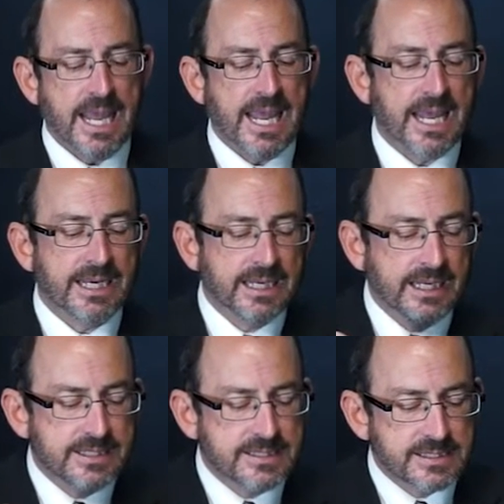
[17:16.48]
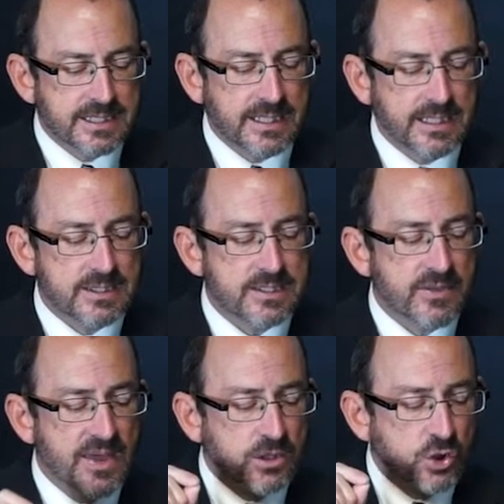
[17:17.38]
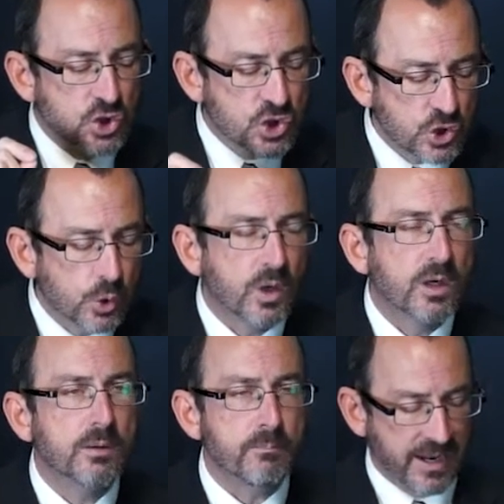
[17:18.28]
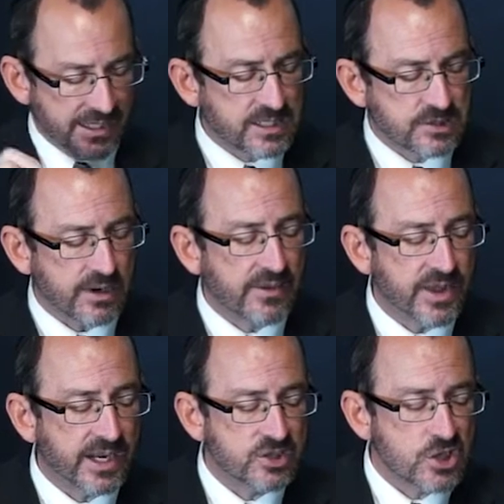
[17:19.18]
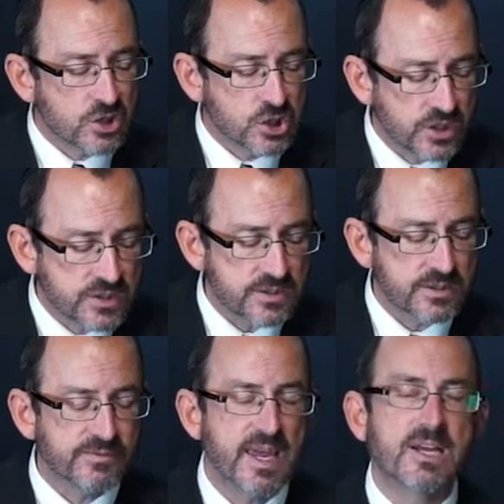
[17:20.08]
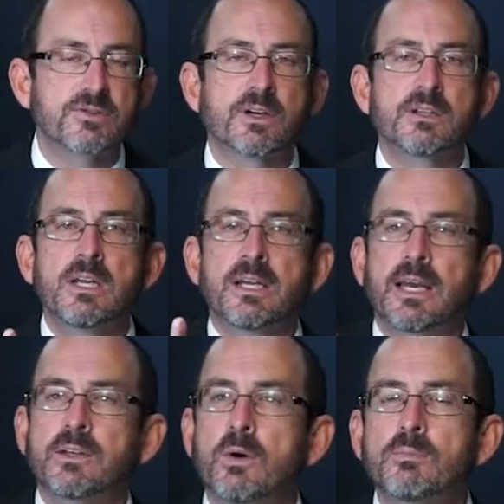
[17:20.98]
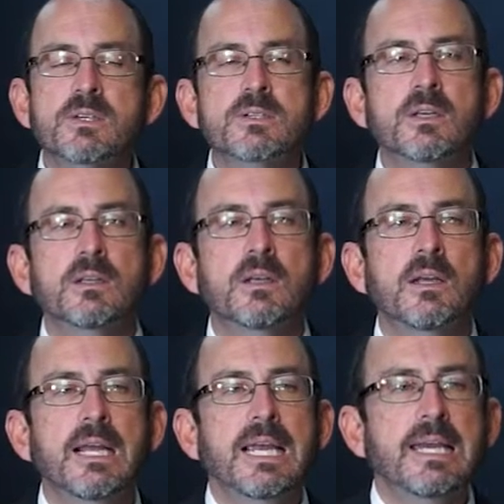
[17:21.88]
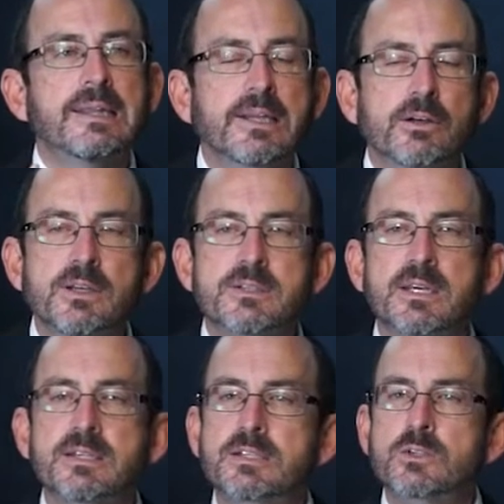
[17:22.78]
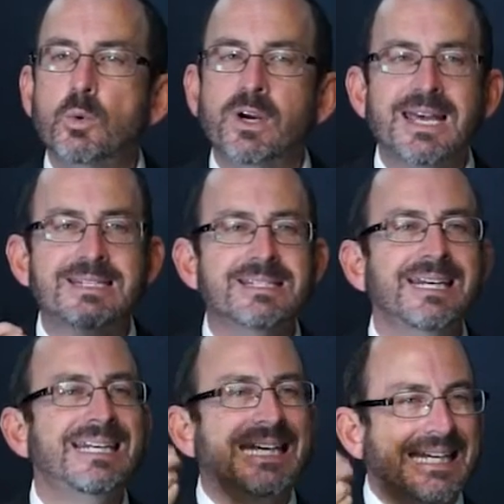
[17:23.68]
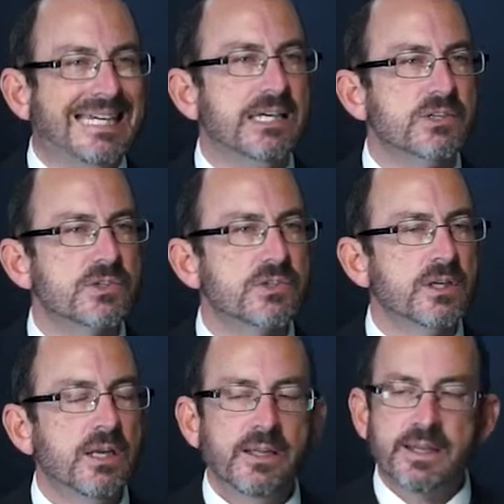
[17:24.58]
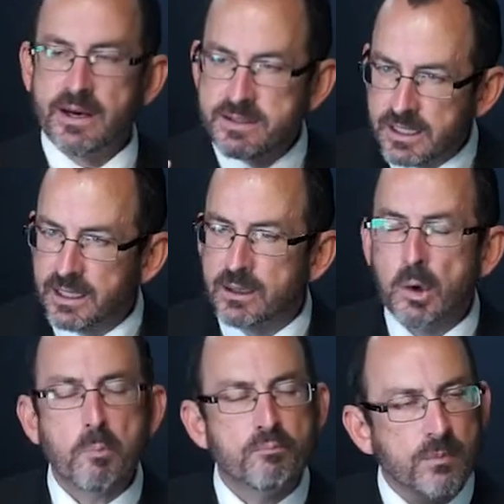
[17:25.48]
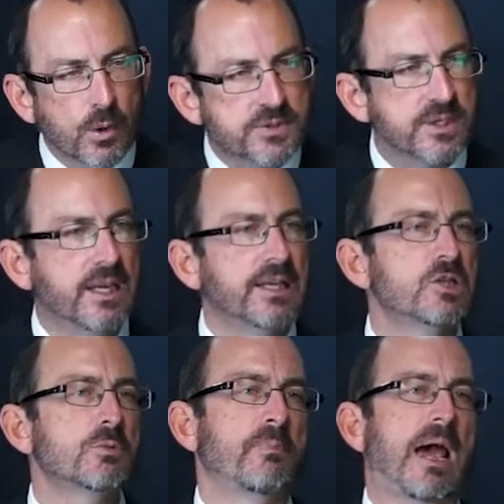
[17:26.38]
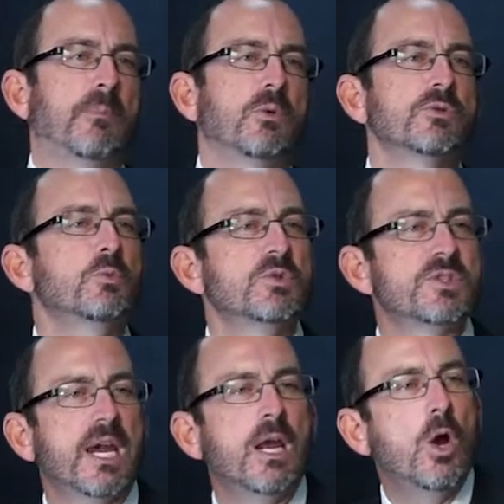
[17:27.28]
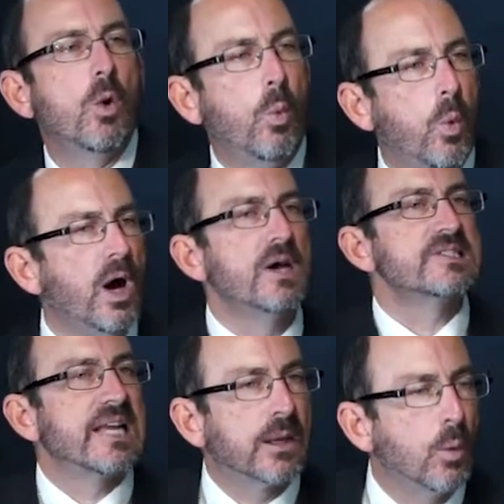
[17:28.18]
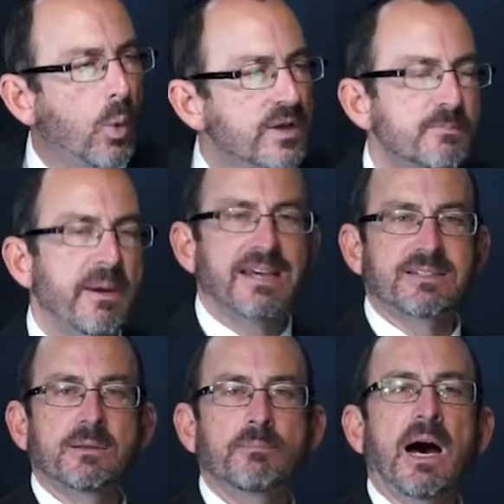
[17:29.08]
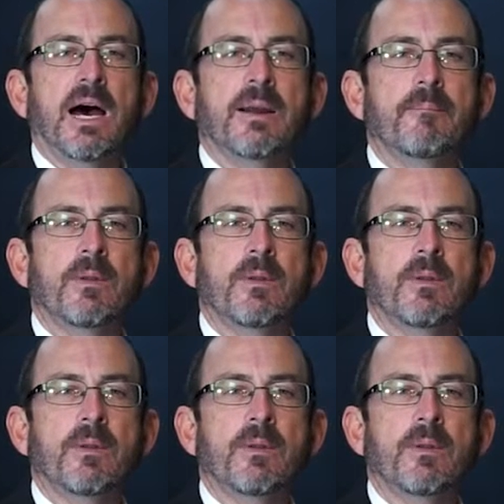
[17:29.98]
and he sees that Yeshua, Menetzrat, that is Jesus of Nazareth, and don't miss it, it literally says it's the word esteem is. Now, again, most English Bibles will say was, like was passing by.